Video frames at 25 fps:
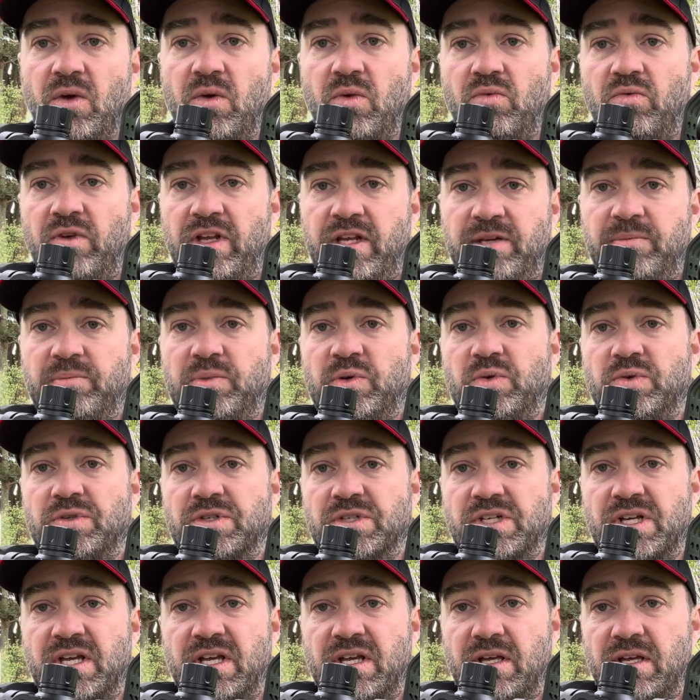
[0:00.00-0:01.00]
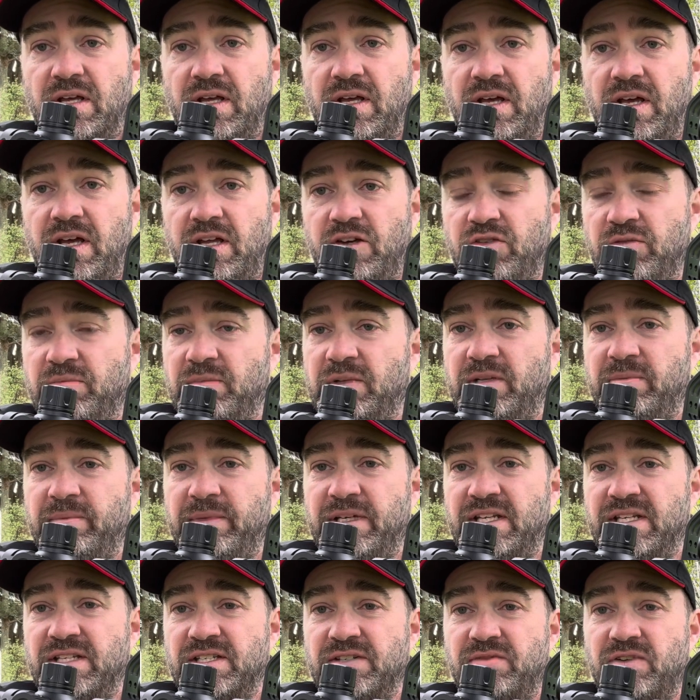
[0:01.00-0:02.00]
Really important,
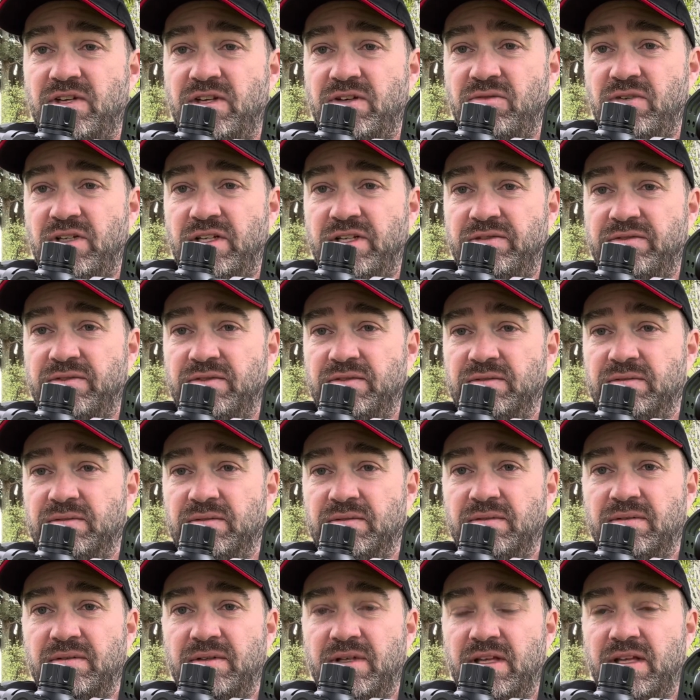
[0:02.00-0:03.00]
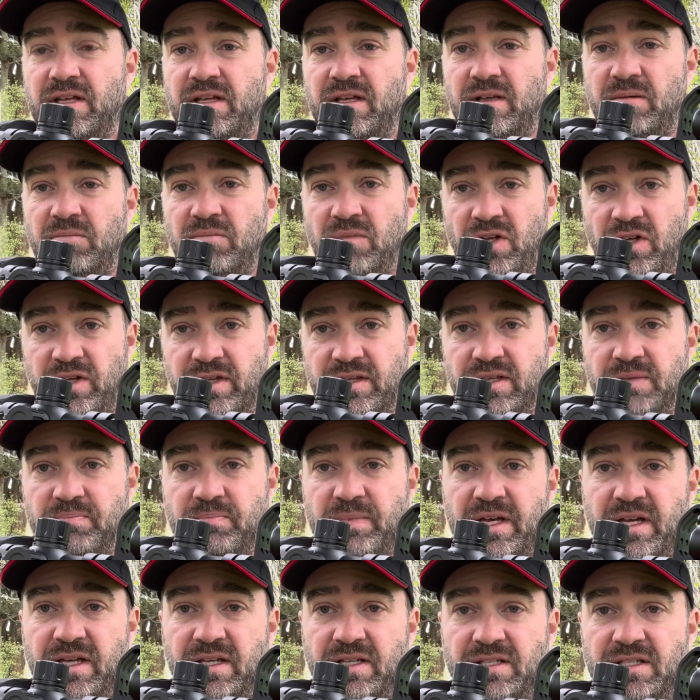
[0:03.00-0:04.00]
100mm of eye relief, like the
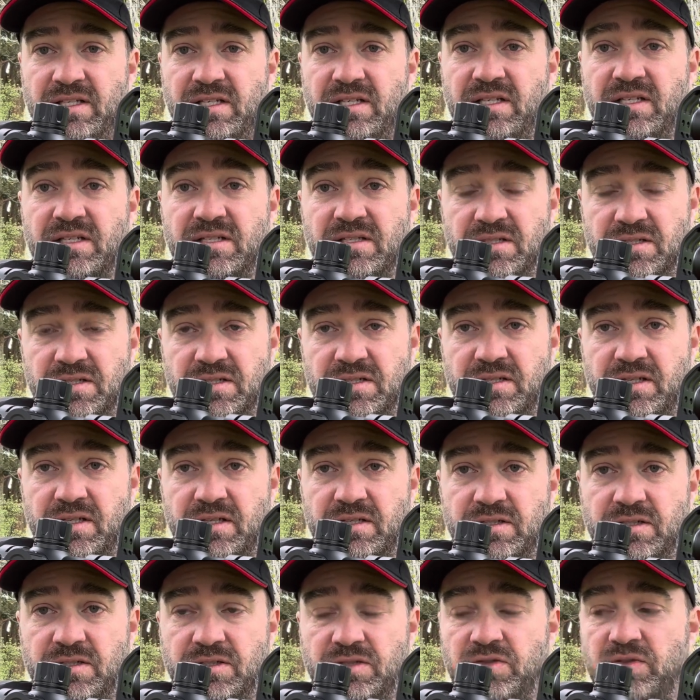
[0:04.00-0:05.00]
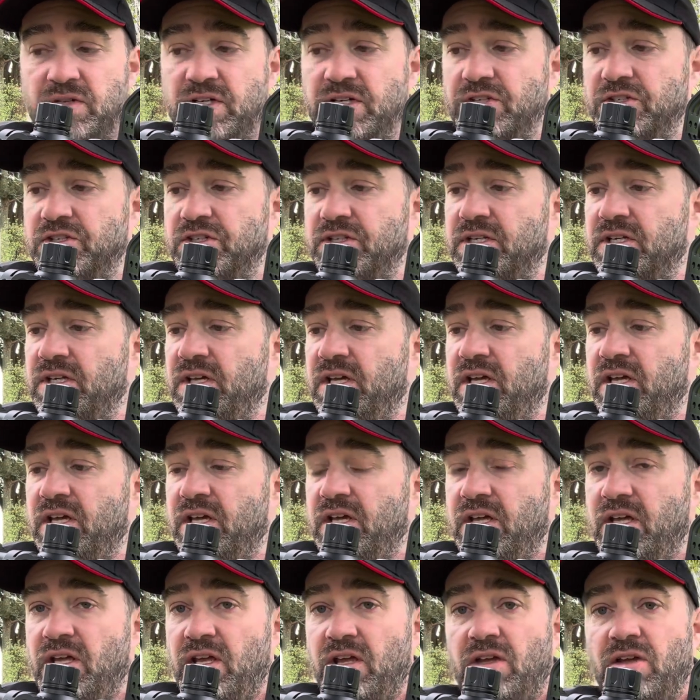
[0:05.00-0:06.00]
PARD DS since that's introduction.
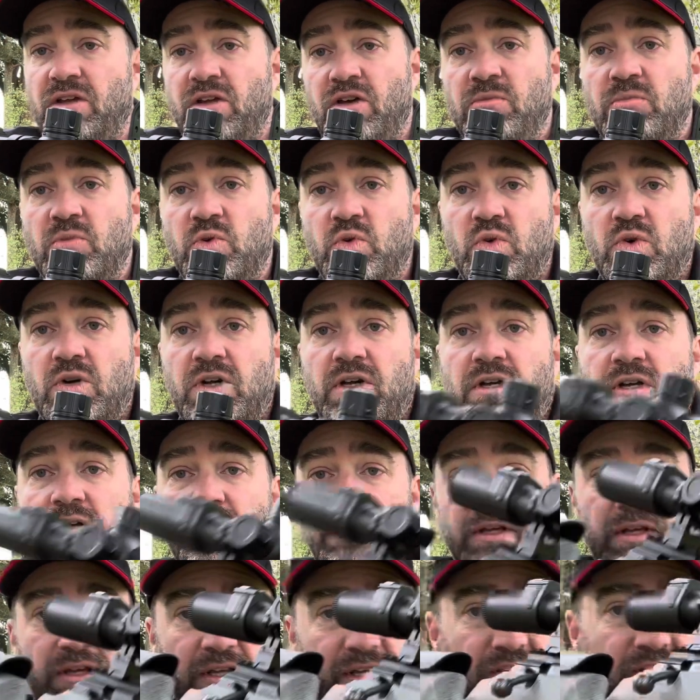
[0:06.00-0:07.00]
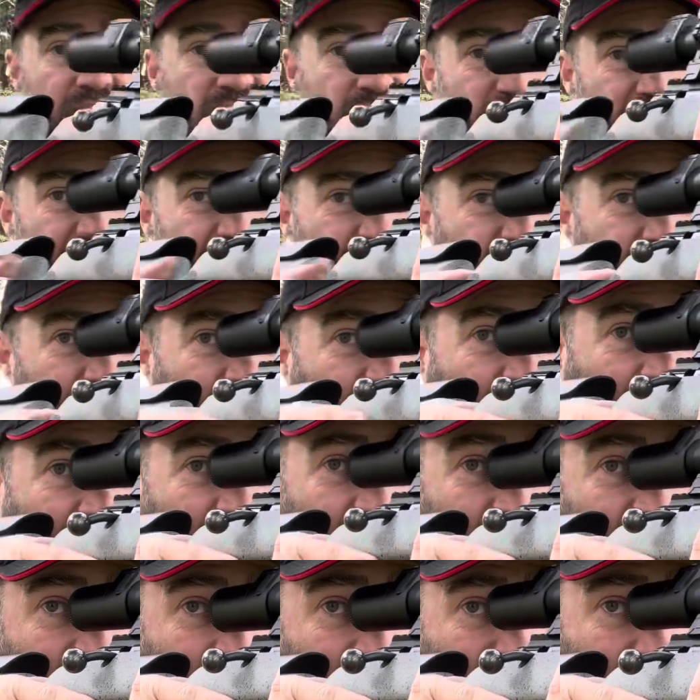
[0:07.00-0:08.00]
No more shoving your
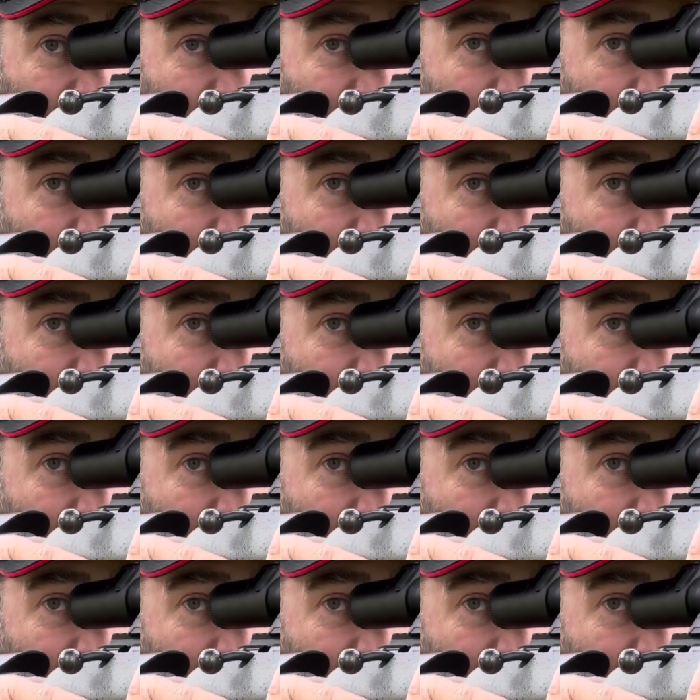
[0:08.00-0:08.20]
eye up